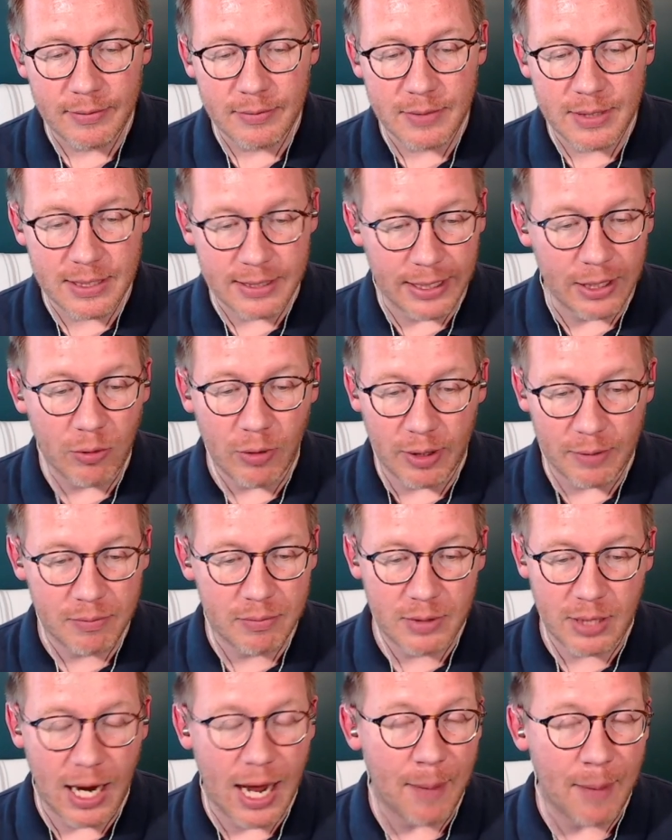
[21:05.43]
still a
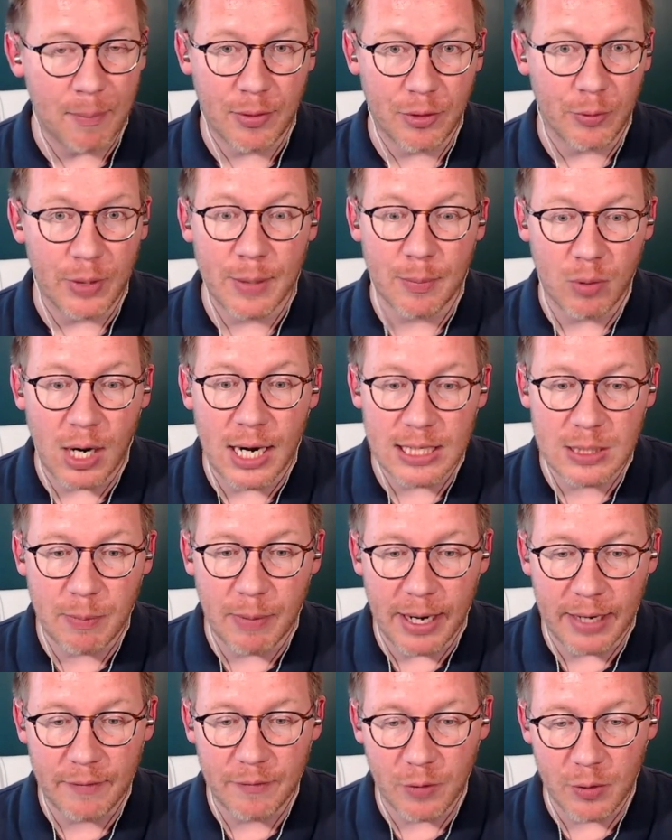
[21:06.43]
top three
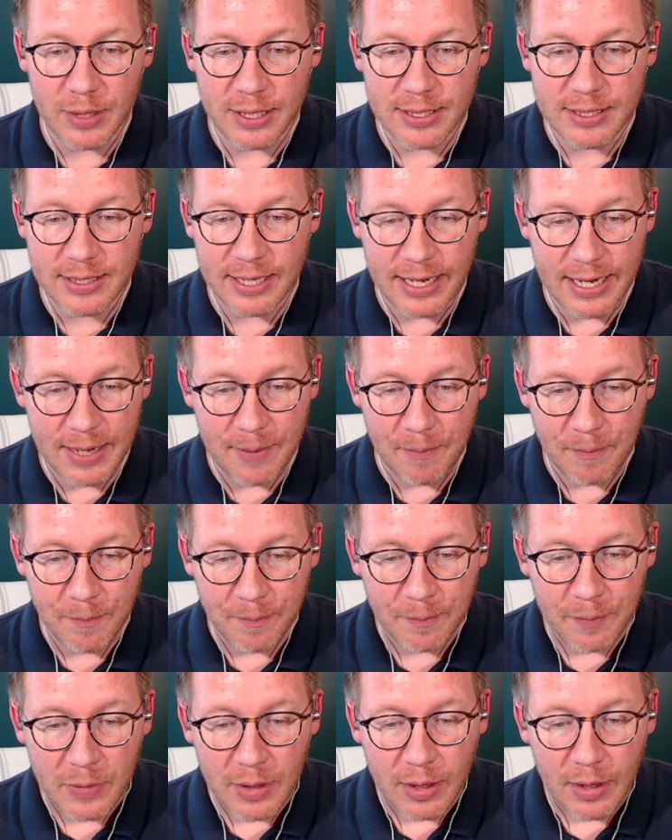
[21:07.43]
prospect for this team.
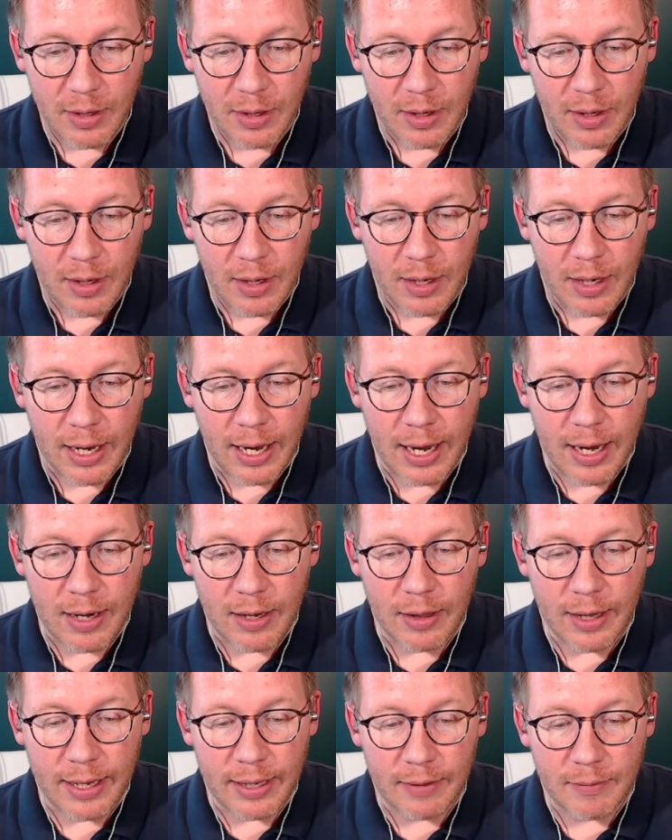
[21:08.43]
And
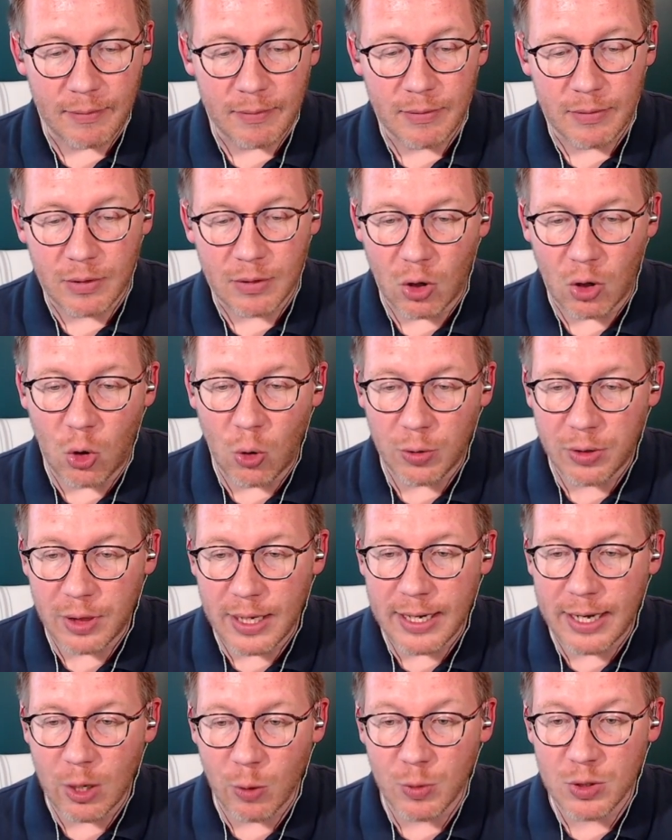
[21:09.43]
like the whole
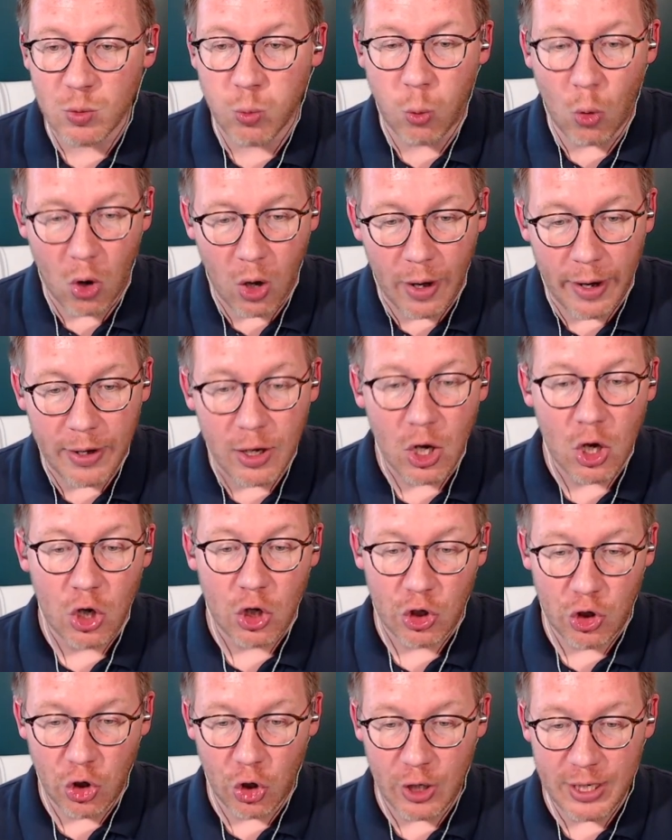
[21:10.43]
thing here was, one,
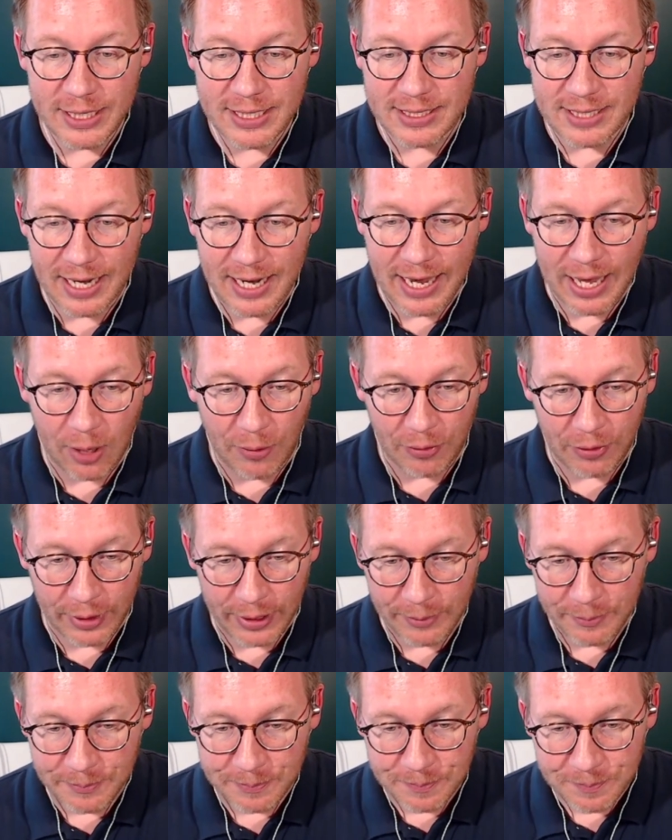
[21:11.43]
could he stay
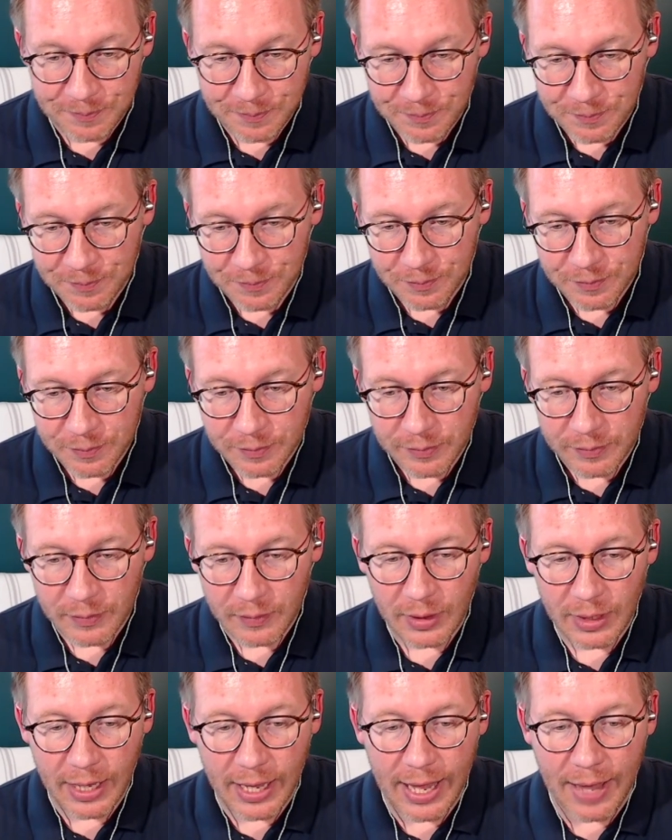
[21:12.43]
healthy?
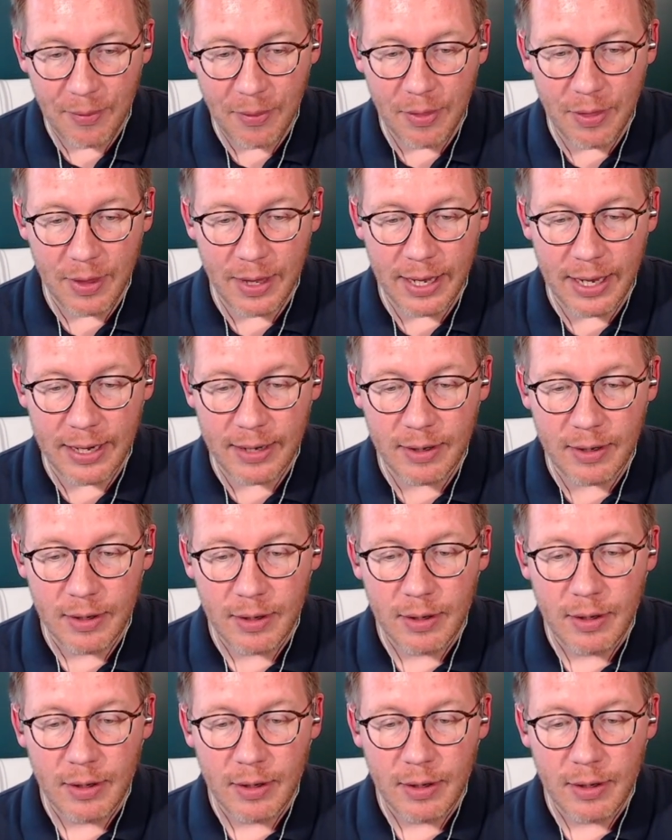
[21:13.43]
And then